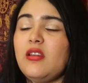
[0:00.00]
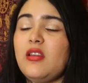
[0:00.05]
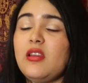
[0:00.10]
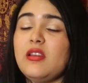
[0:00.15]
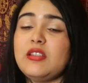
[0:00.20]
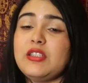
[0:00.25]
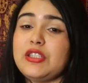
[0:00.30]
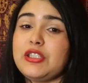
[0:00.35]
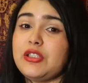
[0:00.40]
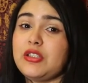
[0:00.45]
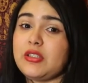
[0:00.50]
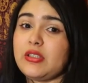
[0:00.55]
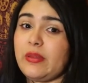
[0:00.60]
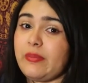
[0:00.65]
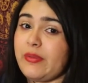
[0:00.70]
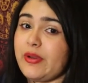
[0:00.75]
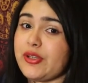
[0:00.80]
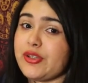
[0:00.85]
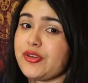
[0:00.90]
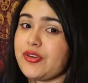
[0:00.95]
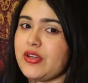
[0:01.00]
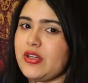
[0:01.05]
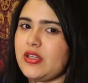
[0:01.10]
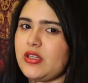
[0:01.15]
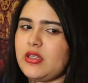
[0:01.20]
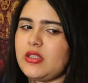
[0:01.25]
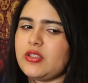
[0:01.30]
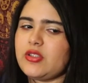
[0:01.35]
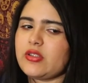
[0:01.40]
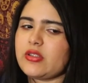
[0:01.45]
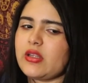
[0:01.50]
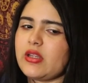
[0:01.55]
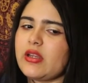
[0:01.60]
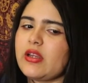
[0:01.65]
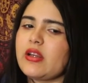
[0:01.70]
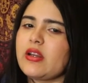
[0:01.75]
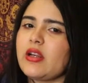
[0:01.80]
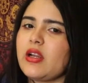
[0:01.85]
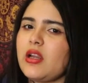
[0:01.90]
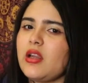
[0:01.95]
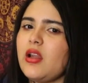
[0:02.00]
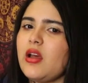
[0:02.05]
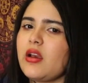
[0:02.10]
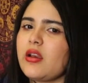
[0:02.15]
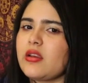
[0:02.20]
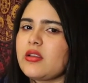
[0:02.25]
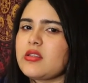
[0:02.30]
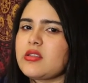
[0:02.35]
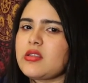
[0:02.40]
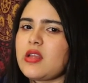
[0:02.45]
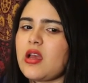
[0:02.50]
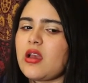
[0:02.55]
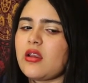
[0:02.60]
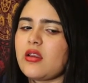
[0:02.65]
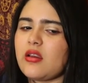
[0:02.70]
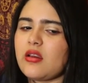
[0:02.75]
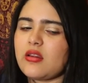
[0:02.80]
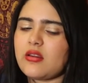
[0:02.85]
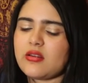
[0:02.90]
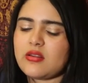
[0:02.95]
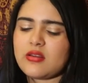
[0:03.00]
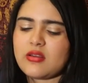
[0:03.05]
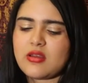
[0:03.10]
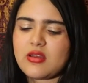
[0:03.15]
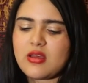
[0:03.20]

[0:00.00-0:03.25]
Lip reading: and she doesn't measure it. It's just like her luck is that good.